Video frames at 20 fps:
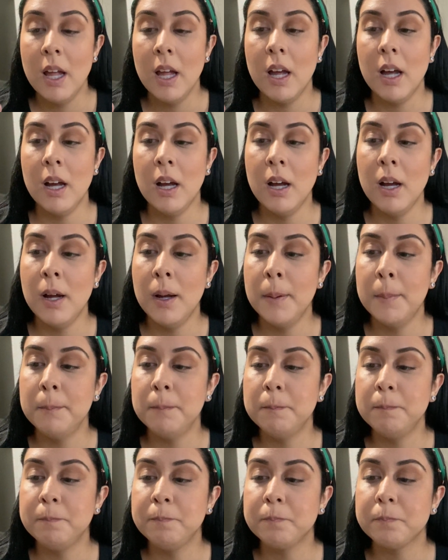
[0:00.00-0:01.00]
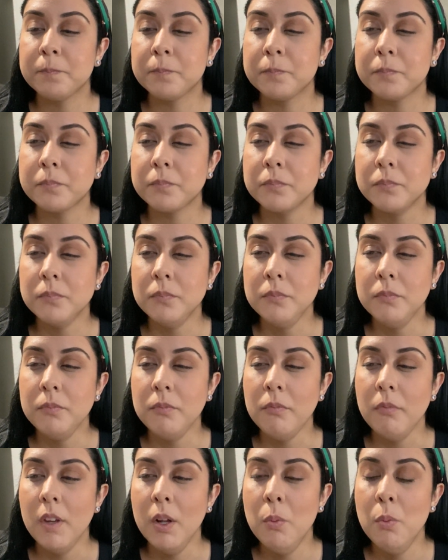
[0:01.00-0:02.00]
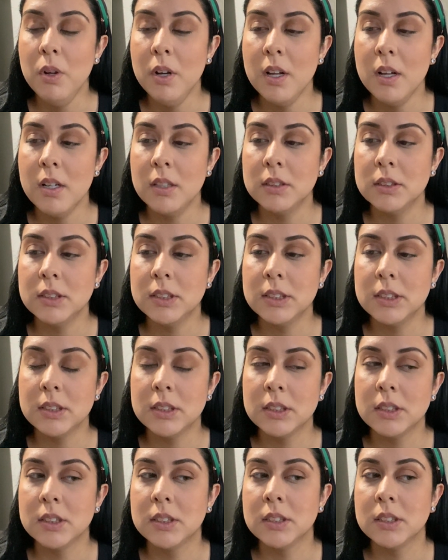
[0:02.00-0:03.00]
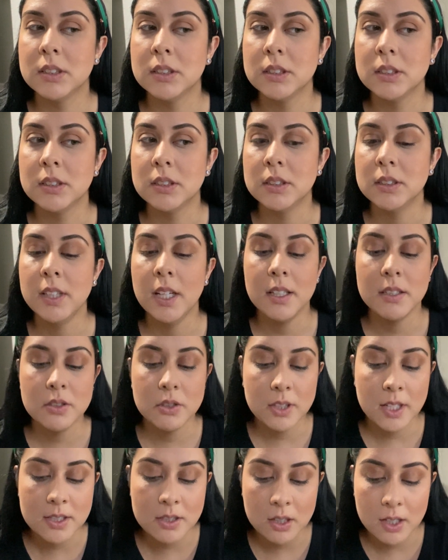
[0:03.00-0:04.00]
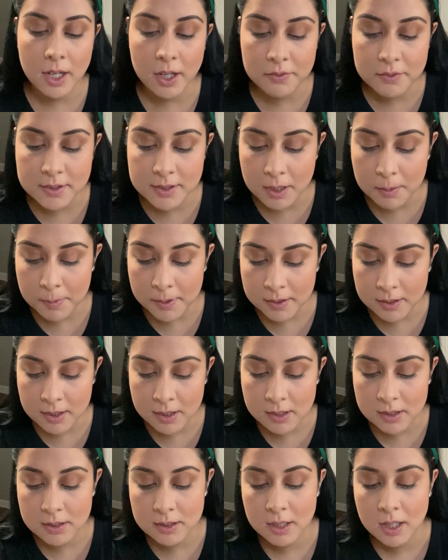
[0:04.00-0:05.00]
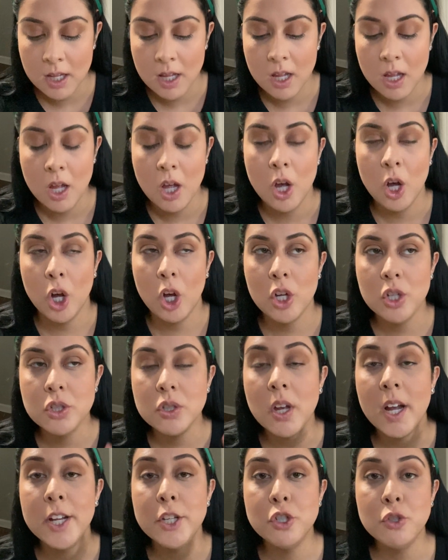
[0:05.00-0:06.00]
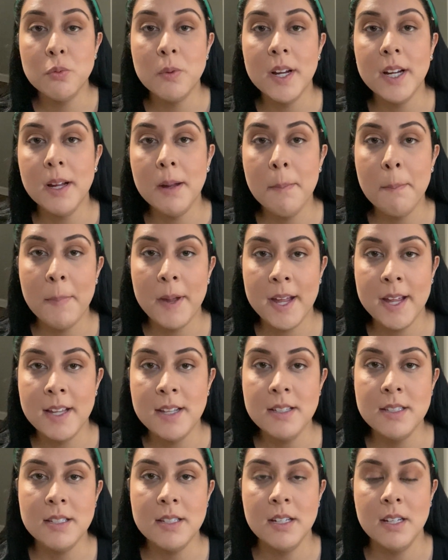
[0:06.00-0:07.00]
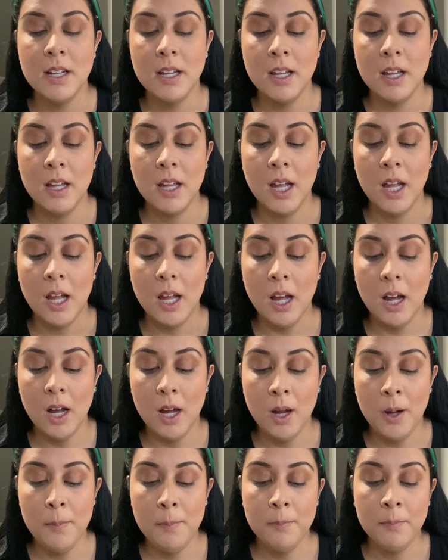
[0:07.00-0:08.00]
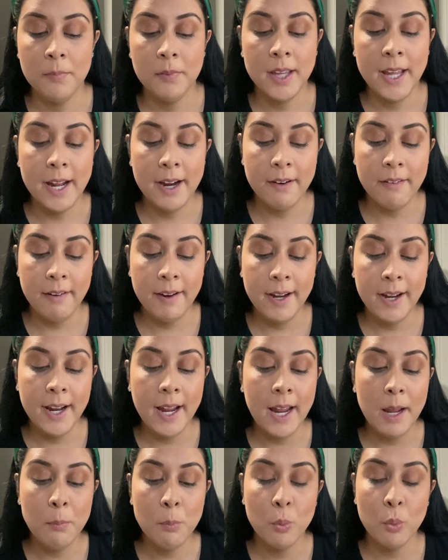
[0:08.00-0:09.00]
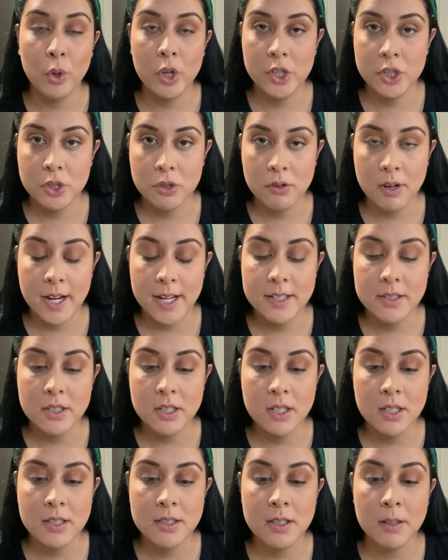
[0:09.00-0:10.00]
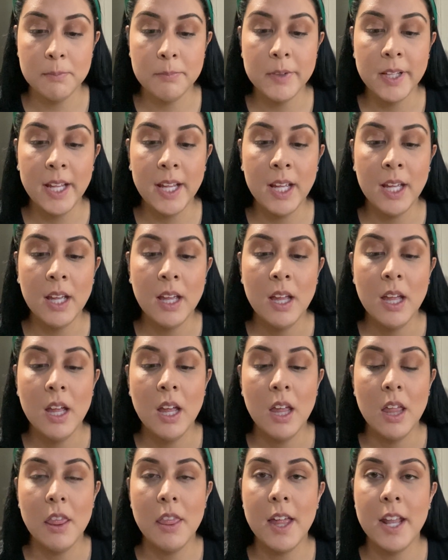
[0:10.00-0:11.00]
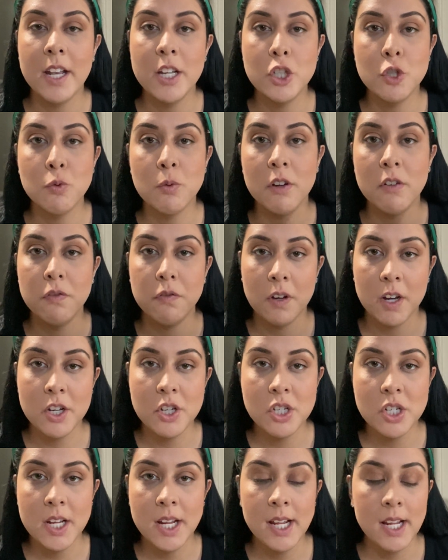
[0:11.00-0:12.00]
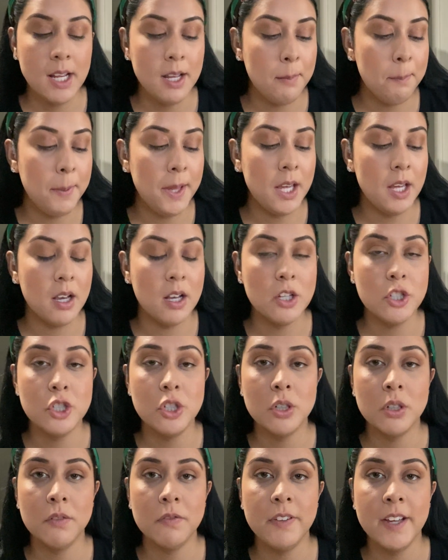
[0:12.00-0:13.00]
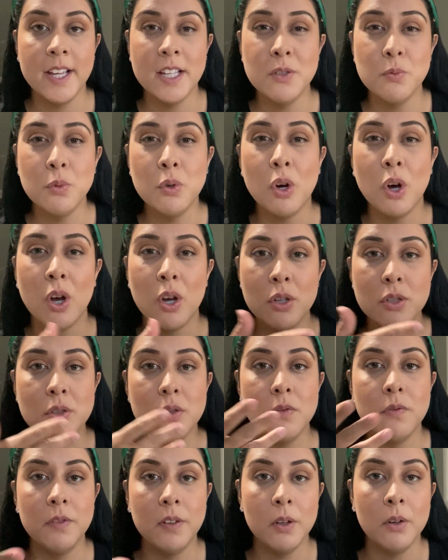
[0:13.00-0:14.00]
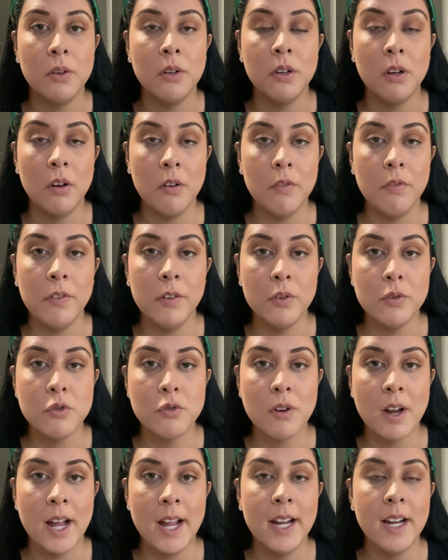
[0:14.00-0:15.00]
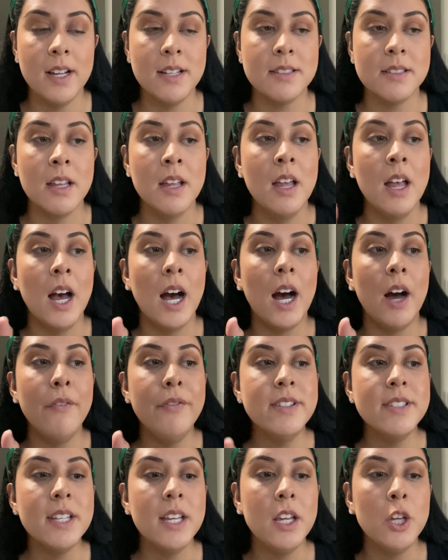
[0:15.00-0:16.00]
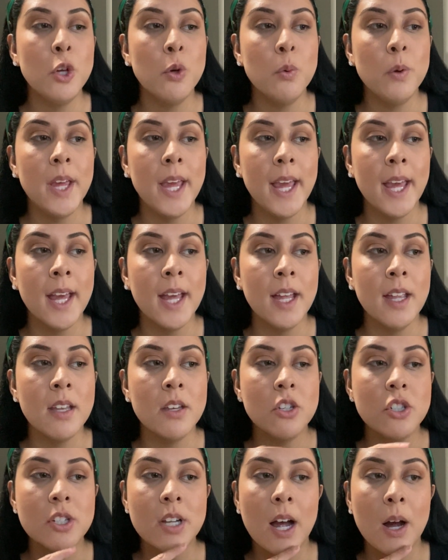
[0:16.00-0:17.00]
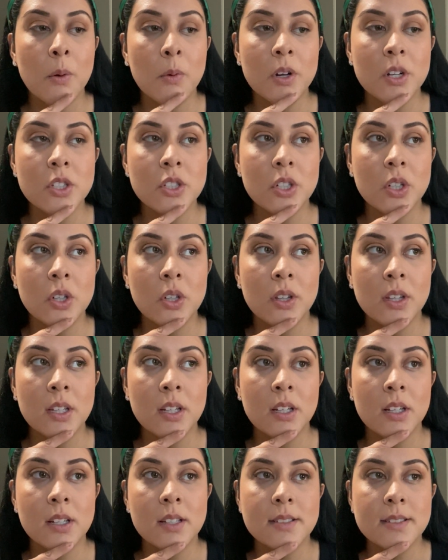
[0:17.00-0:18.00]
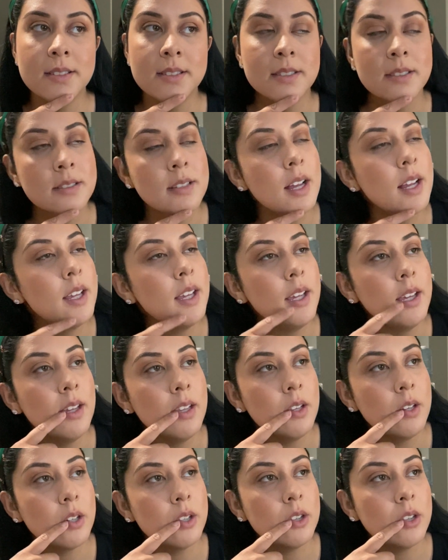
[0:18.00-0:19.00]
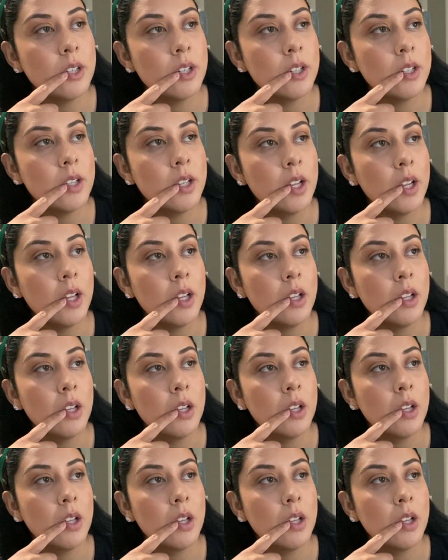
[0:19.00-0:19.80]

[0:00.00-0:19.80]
What else? Yeah, so that's all I have to say about this. Also, I do recommend carrying a moisturizer, something that is refreshing, because your face will also feel dry, because obviously you can't shower till the second or third day.